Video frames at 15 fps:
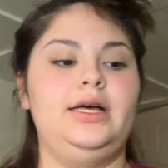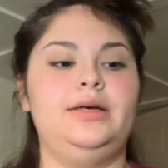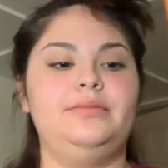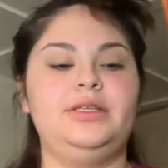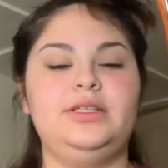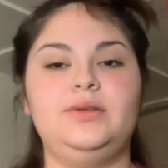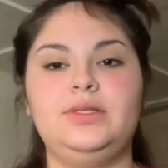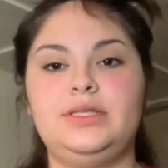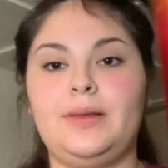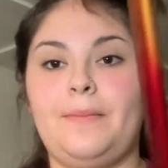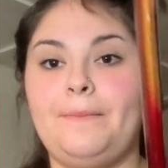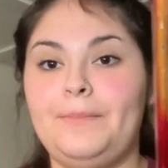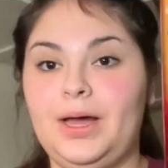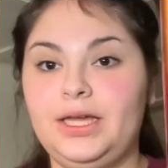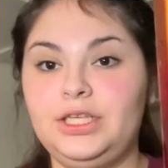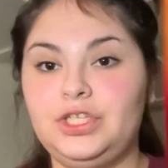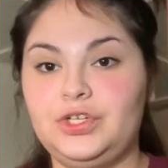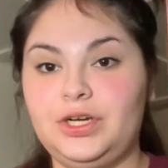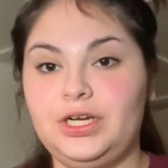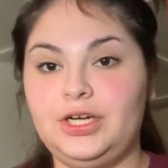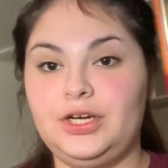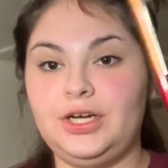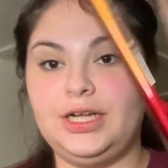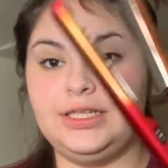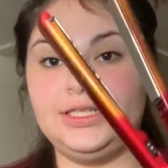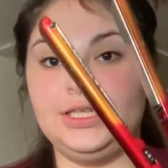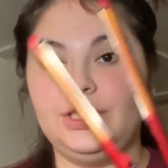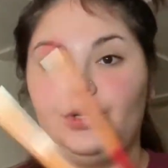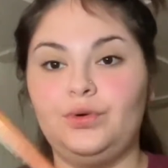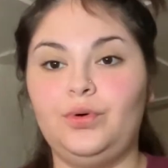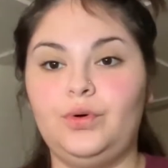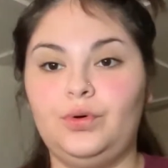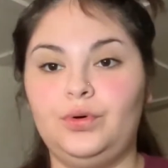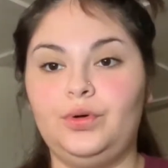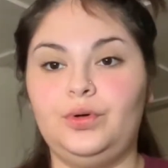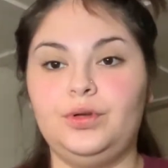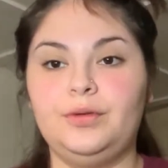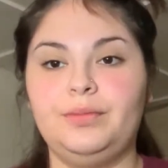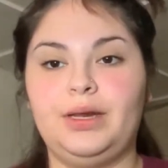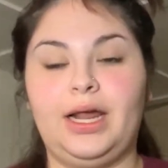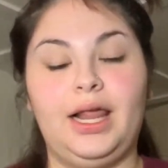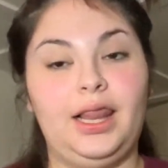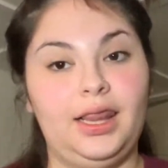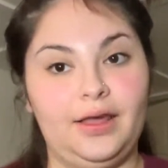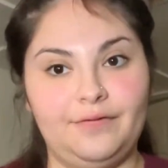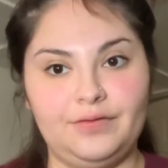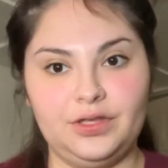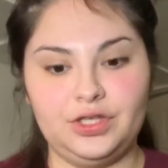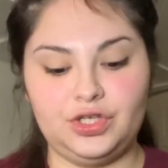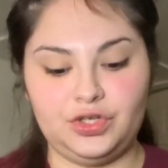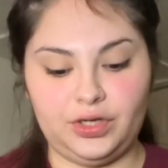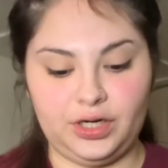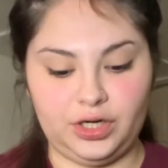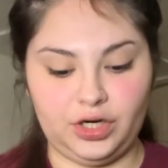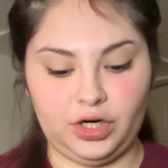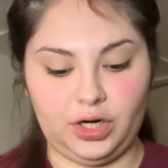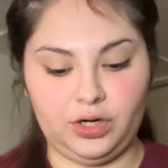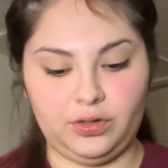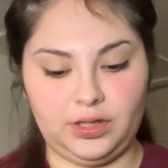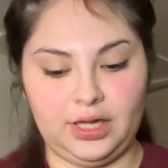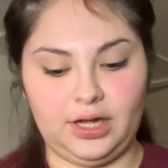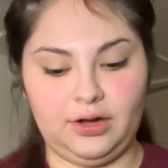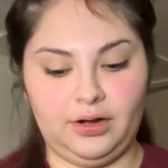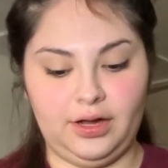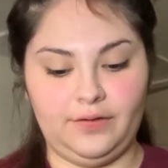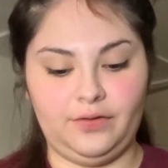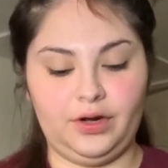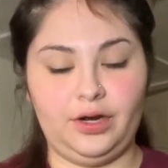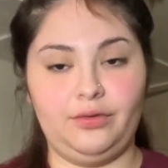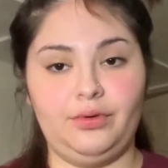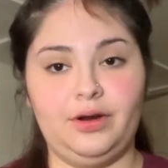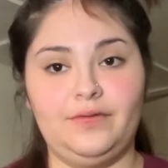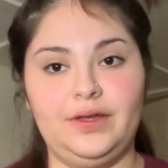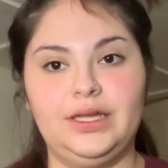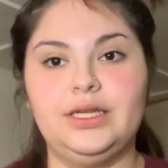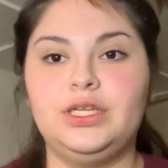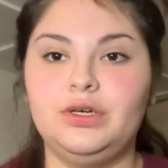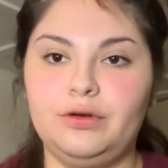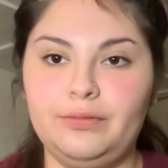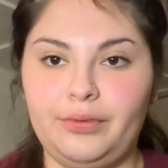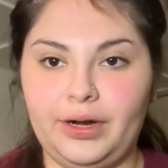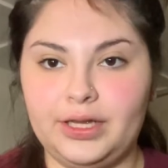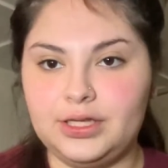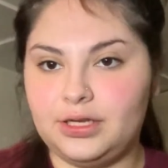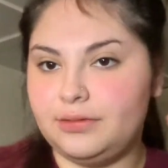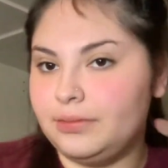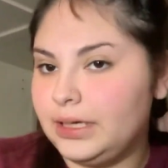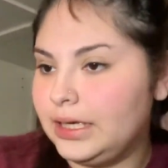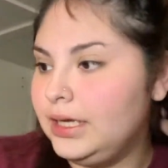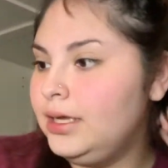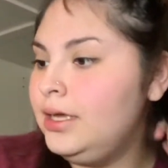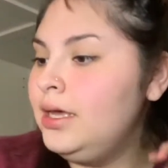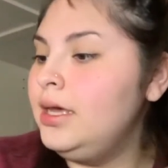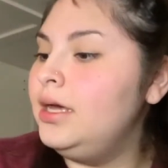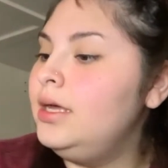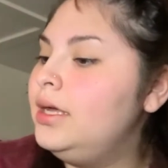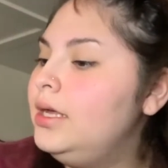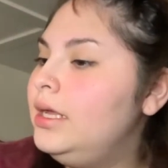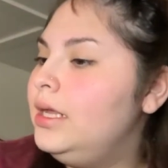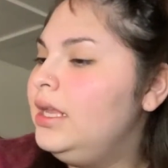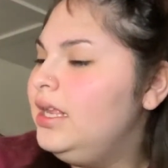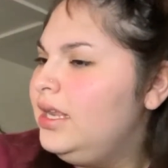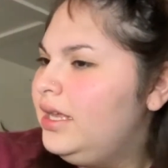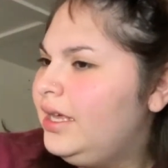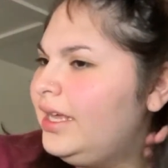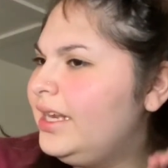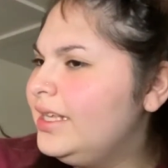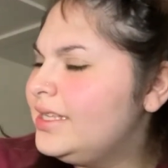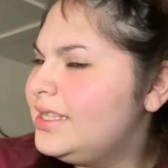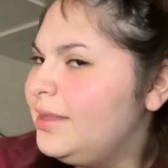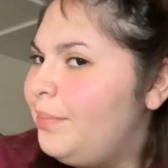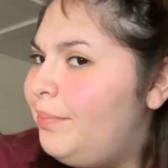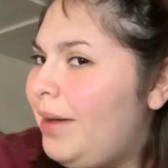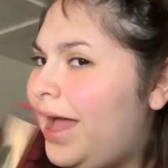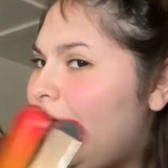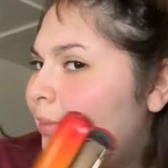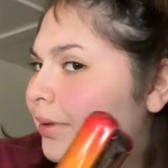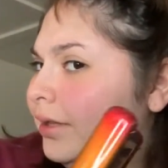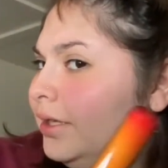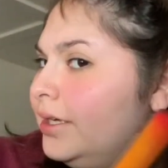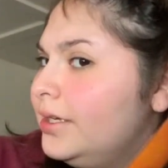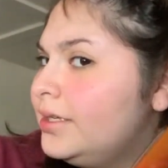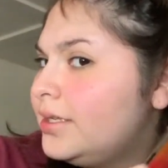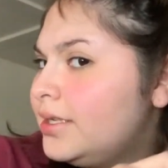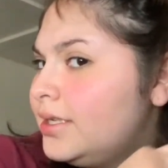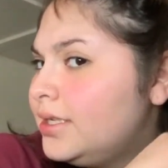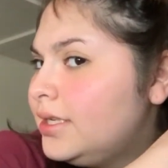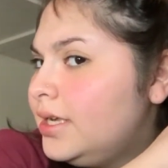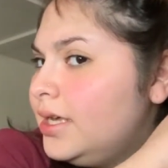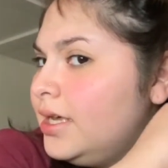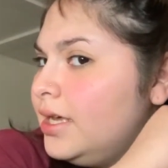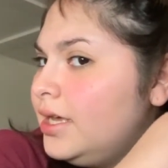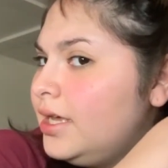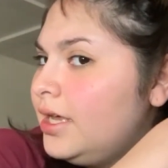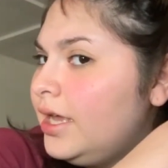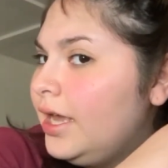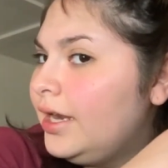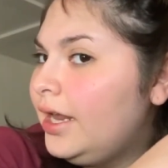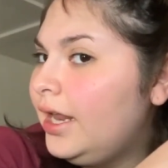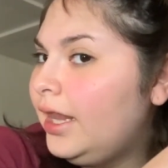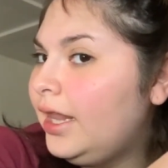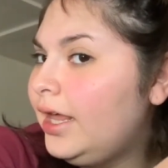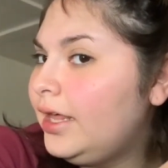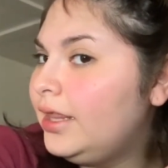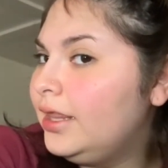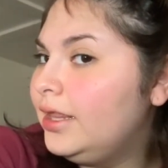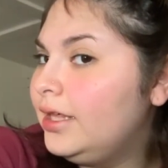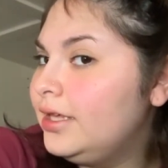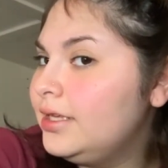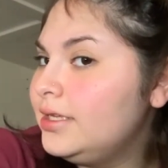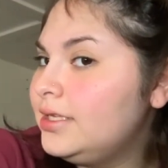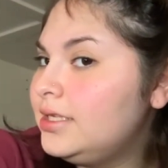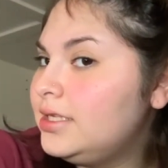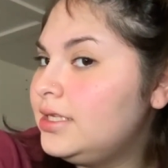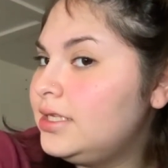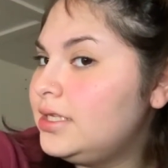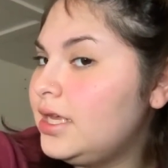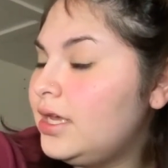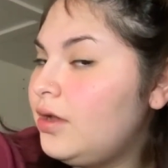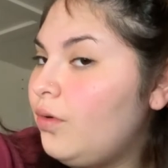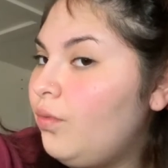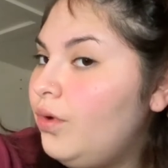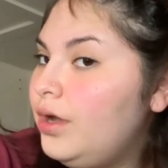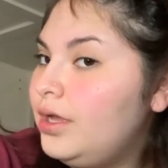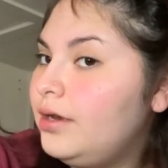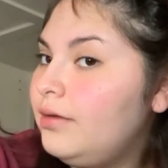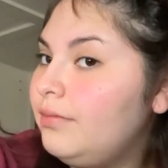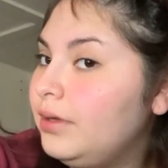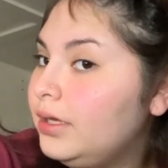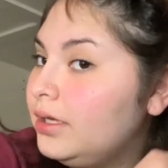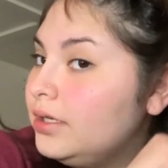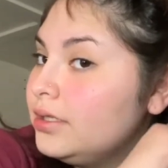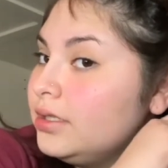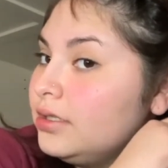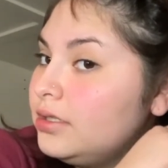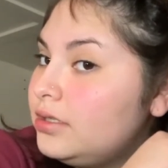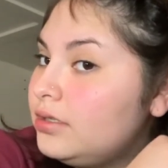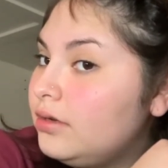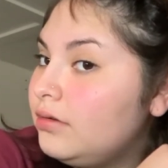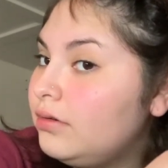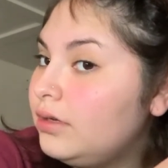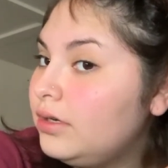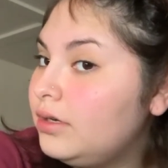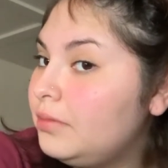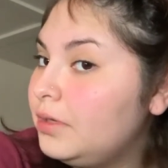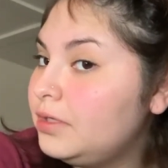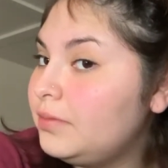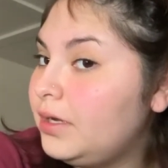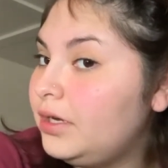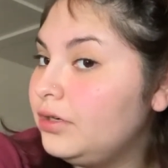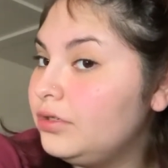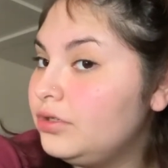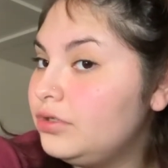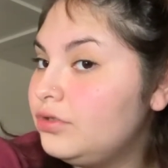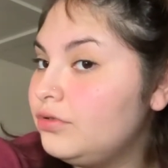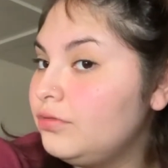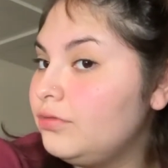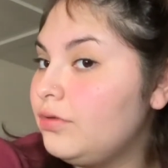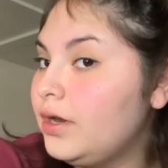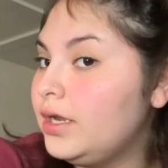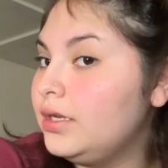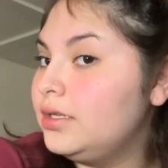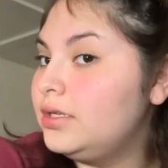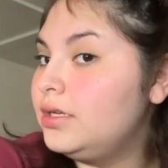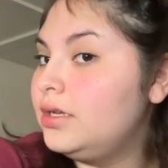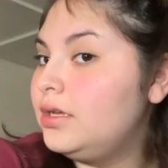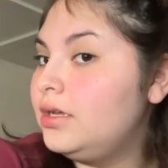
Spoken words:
This is my straightener. It's a little old, but I love this straightener. I don't think I'll ever get rid of it until it breaks on me. It is the Babyliss, and I like this one because it's so good and it makes my hair straight.